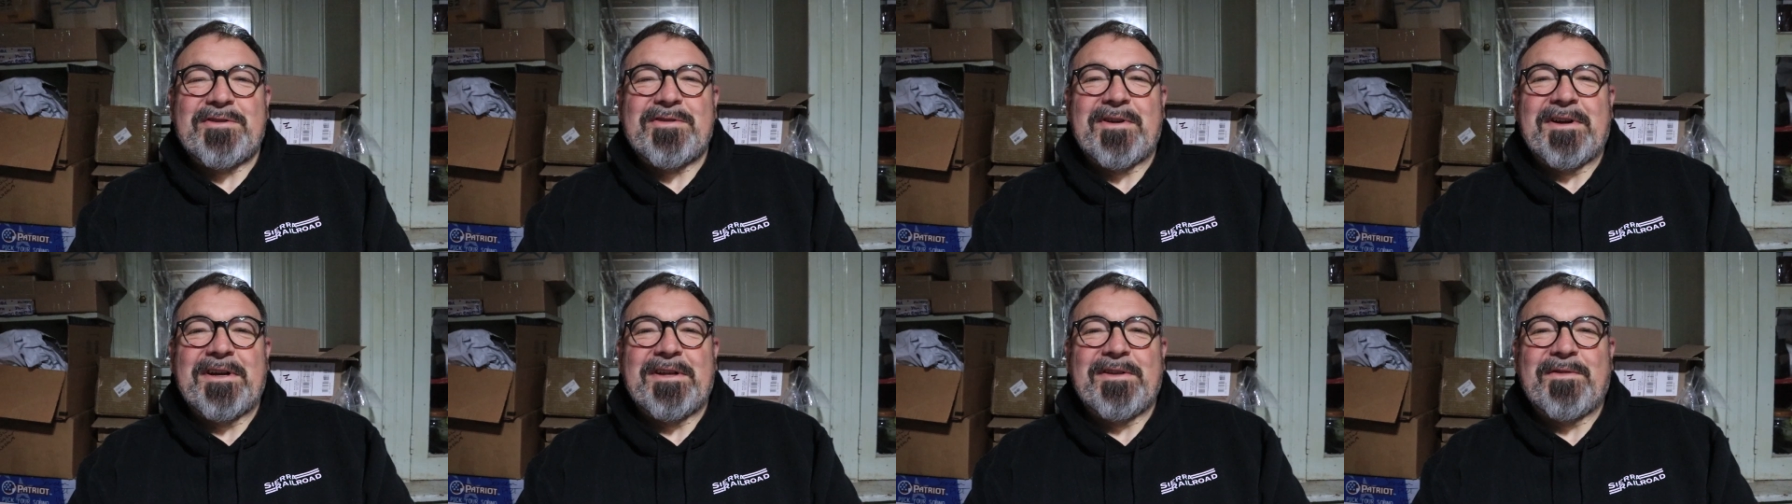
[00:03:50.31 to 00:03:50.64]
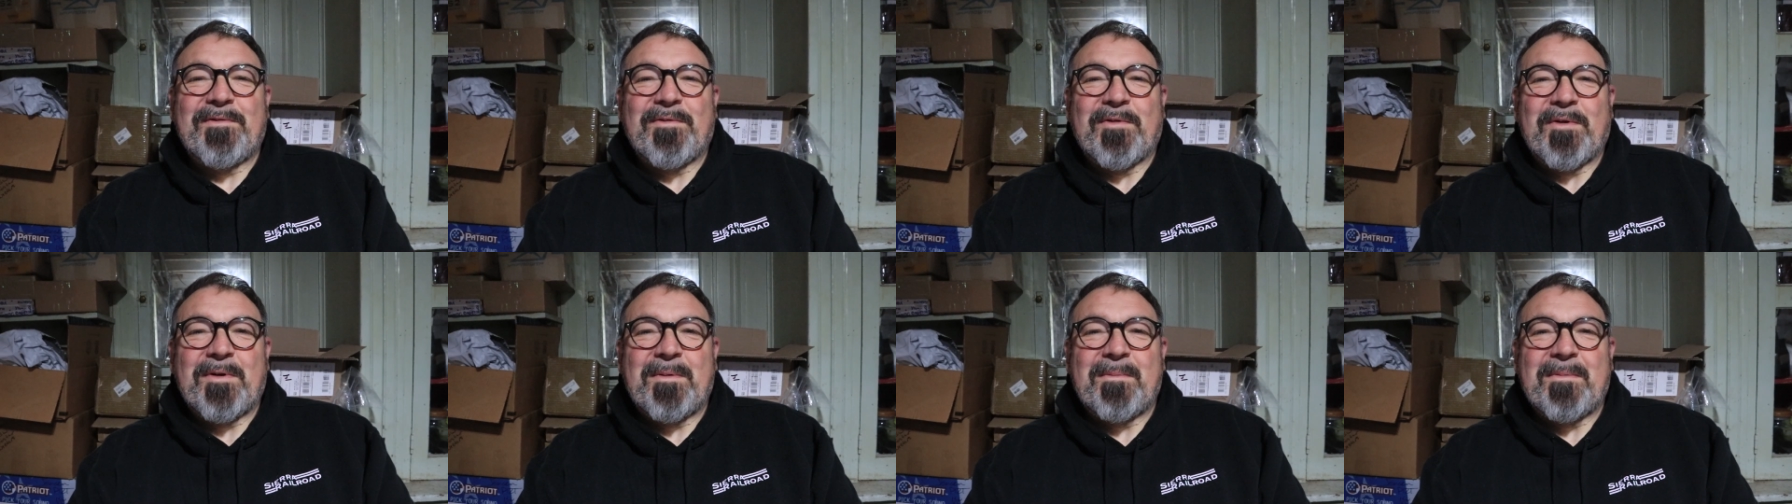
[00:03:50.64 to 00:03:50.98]

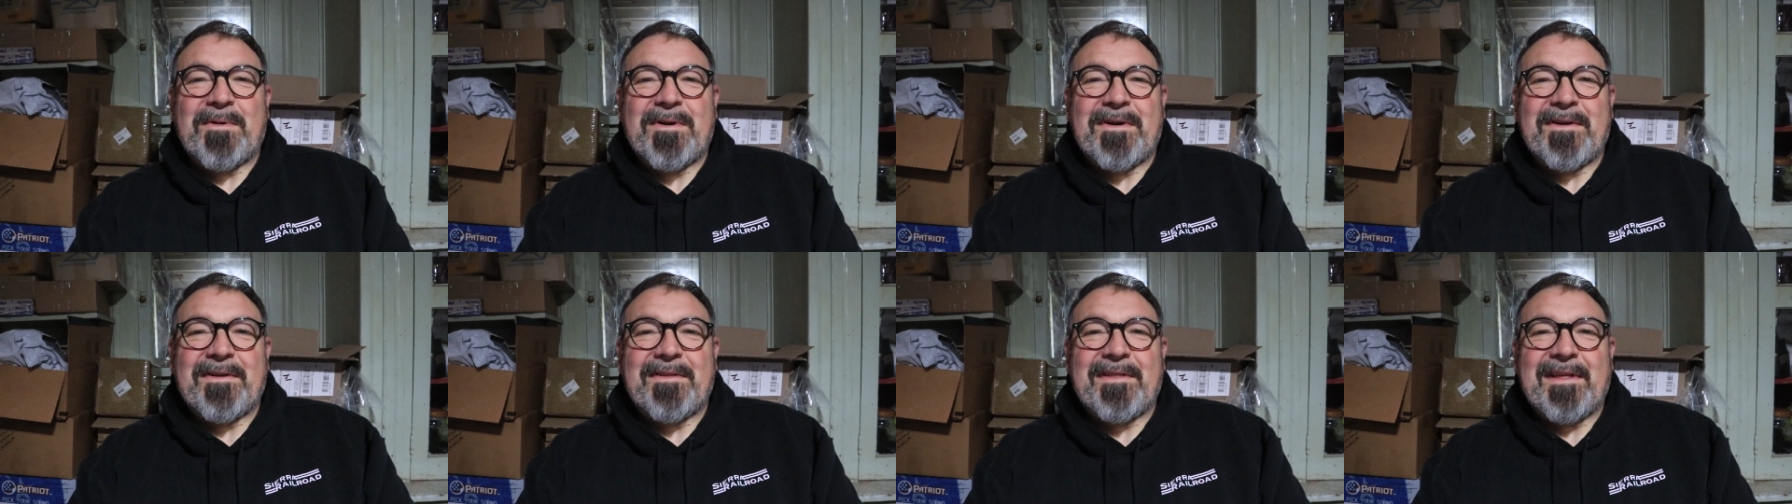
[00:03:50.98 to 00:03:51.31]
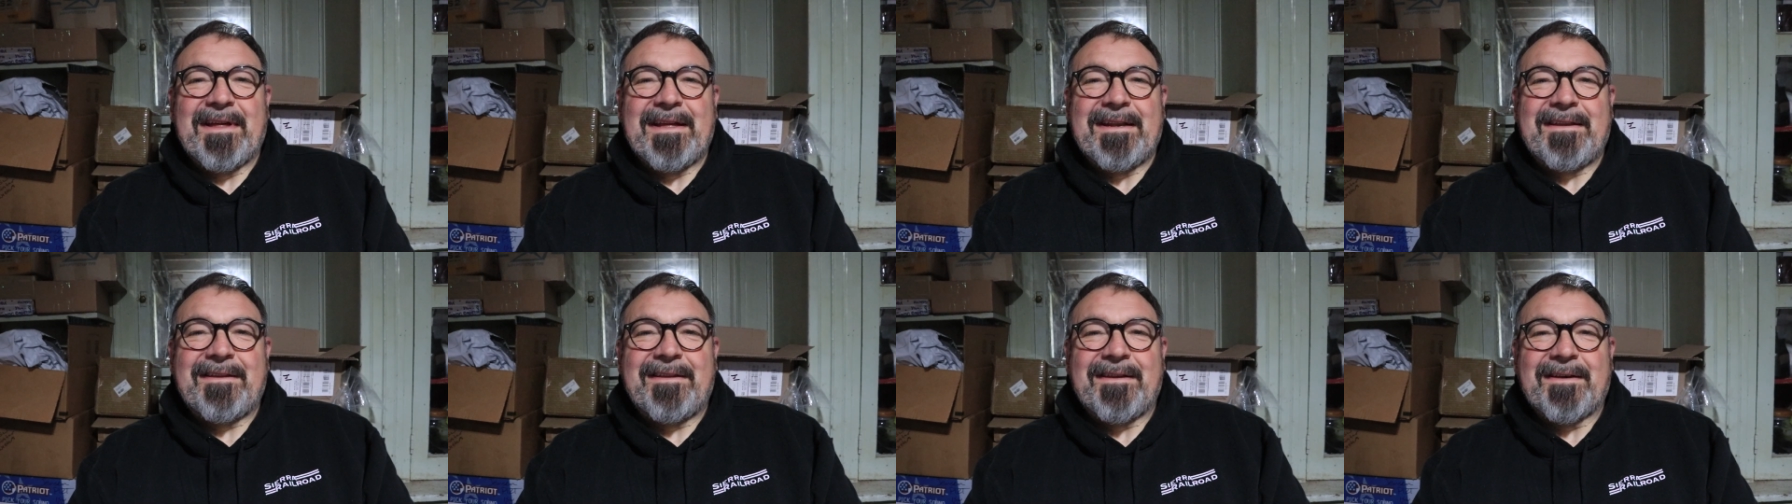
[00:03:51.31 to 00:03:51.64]
transformer
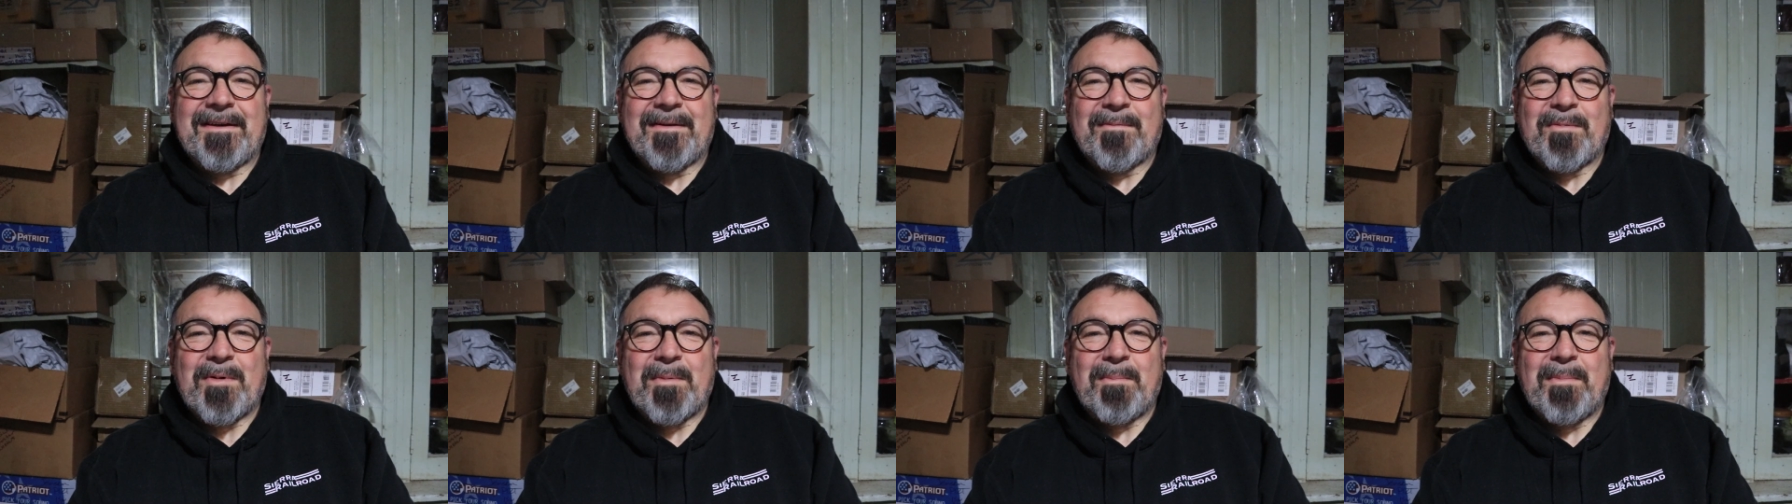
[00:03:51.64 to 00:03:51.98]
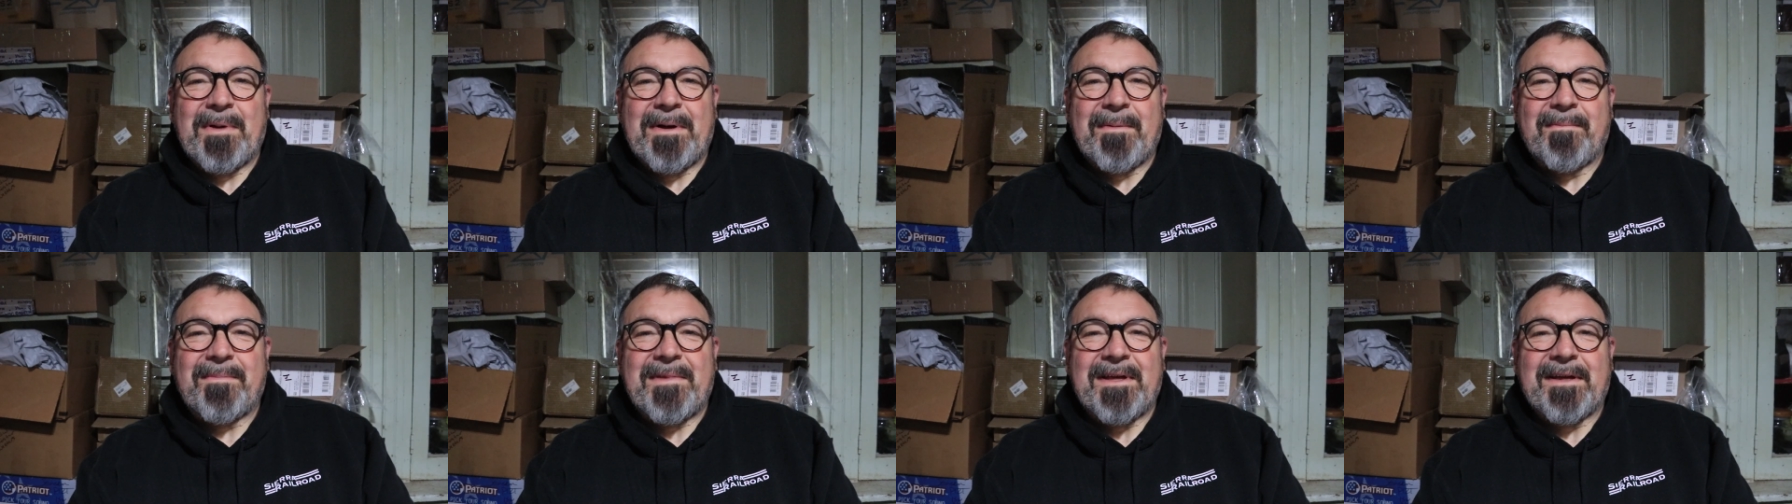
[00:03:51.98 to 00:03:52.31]
that uh, will
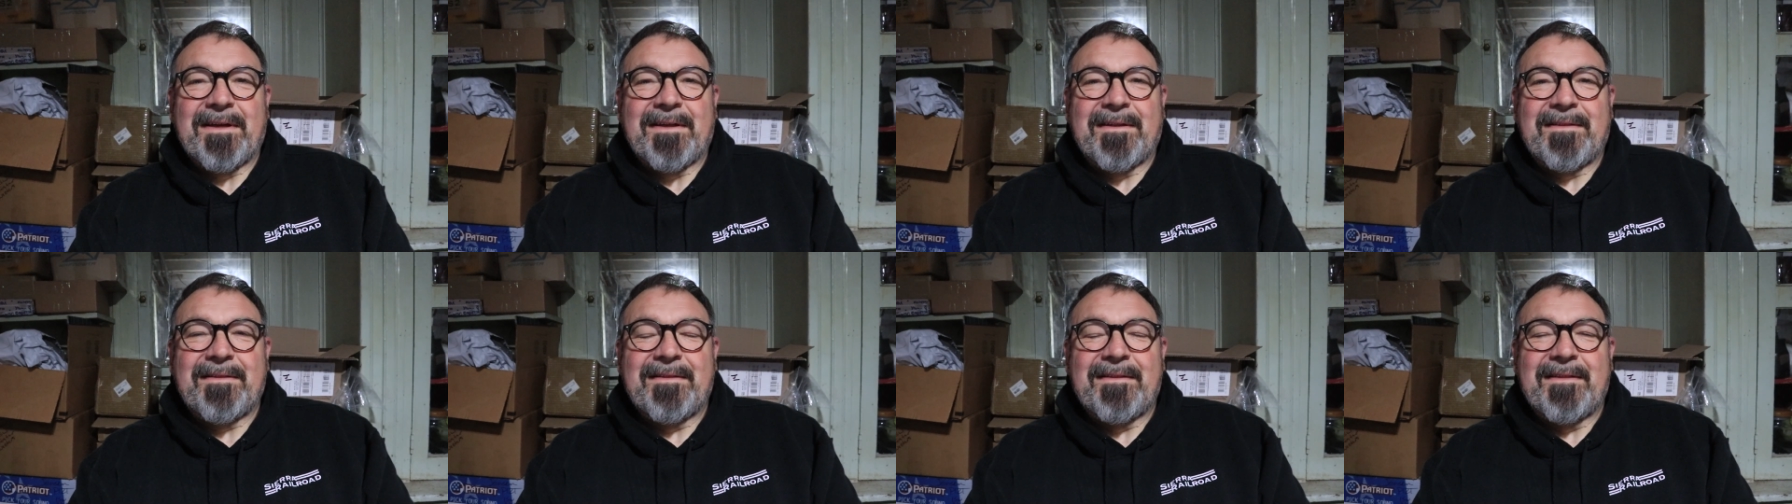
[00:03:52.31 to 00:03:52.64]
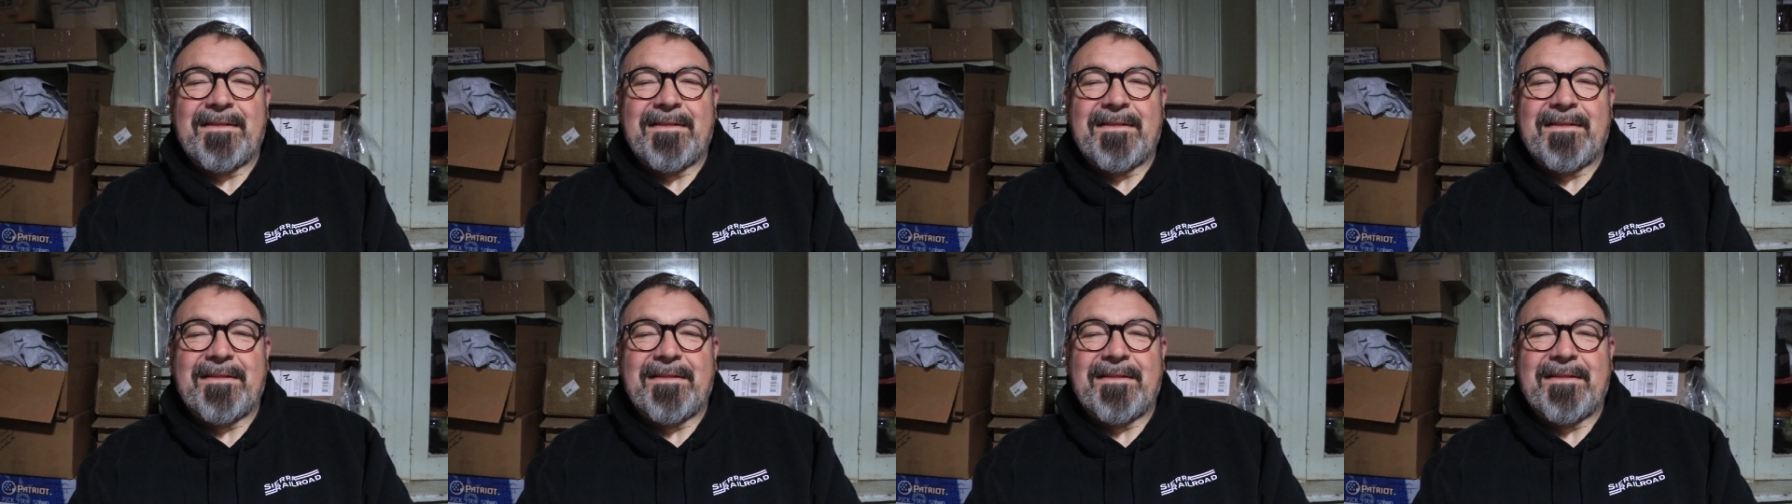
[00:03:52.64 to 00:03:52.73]
bump the